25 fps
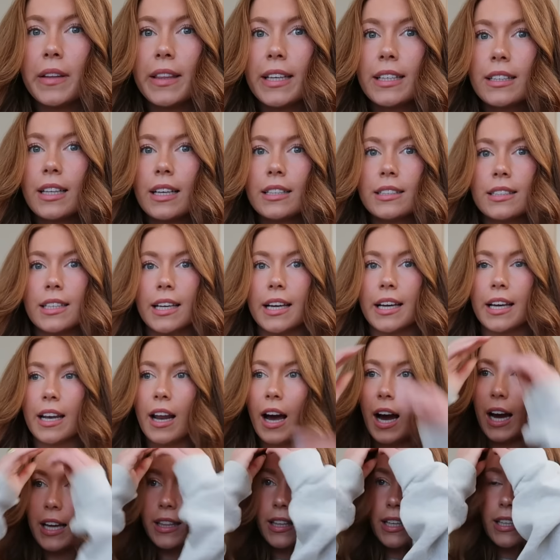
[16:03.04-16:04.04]
I think that's it.
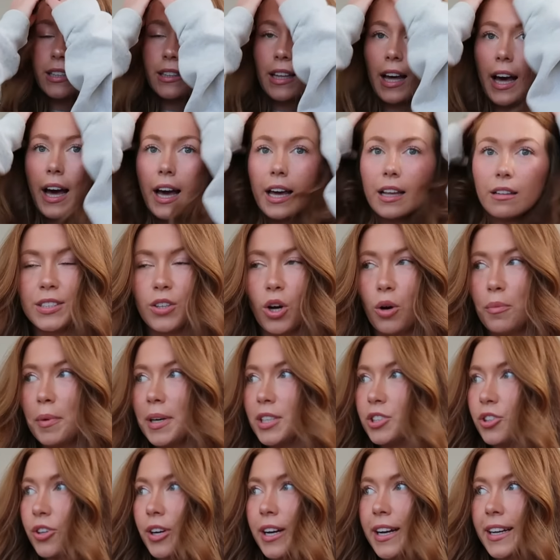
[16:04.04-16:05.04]
I think that is all
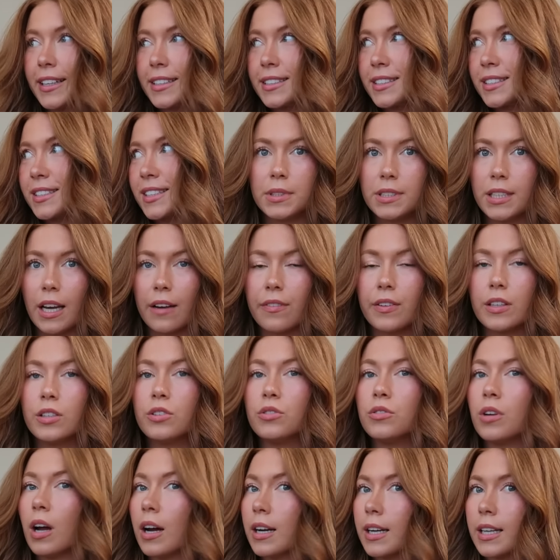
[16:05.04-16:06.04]
my tricks, but definitely
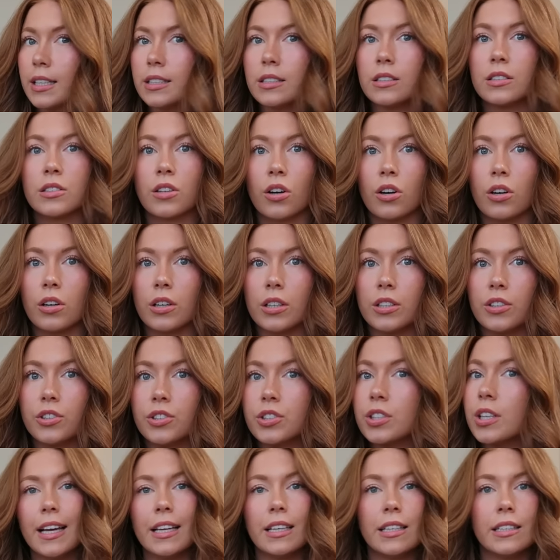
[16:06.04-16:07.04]
do not get
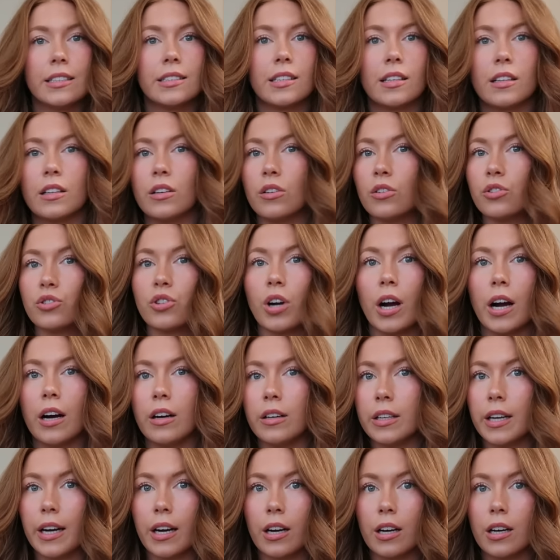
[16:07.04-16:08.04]
discouraged. It is a little
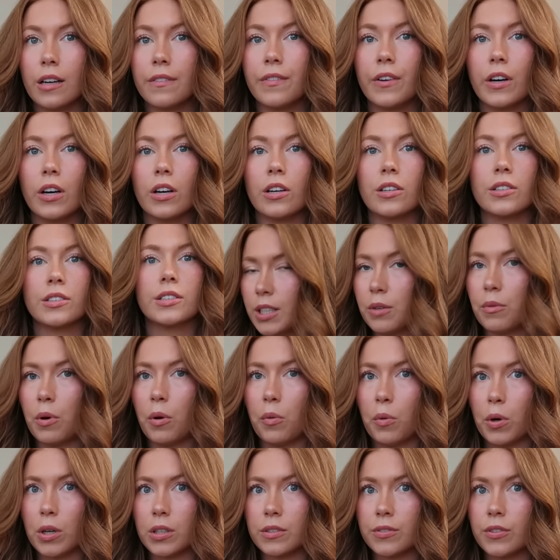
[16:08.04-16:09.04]
trial and error at first, seeing
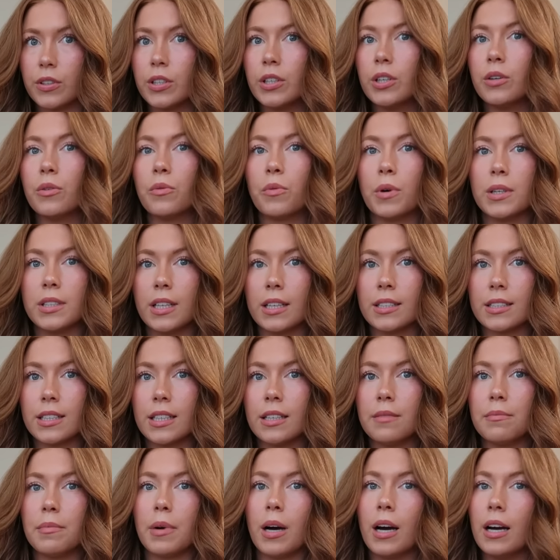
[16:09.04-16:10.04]
what works for you and what
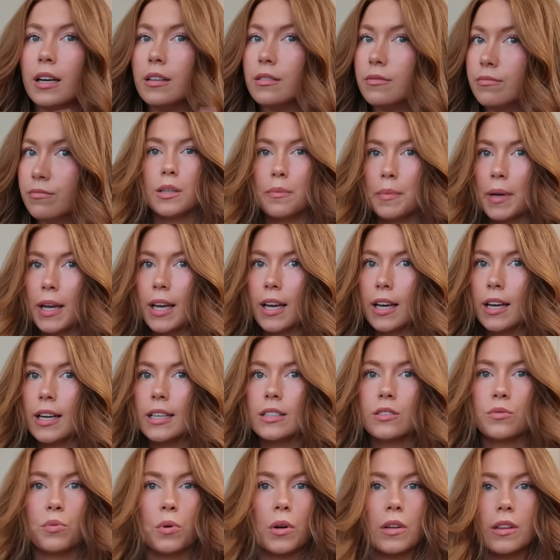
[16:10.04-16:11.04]
doesn't, but to me,
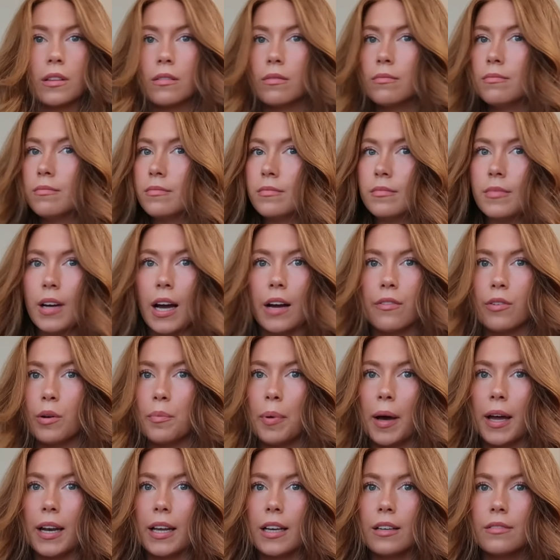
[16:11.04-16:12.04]
it's worth every
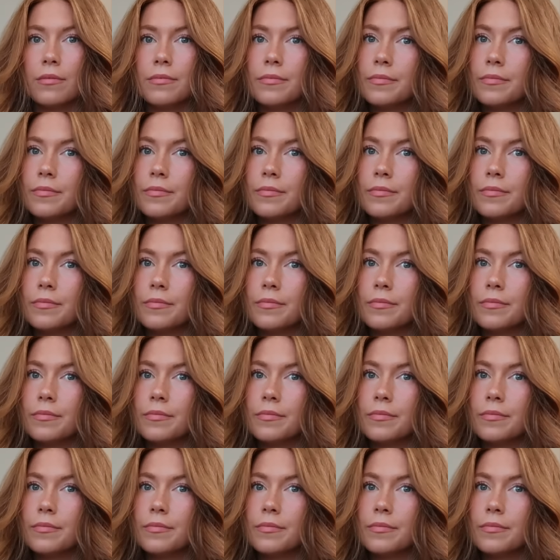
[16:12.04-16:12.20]
penny.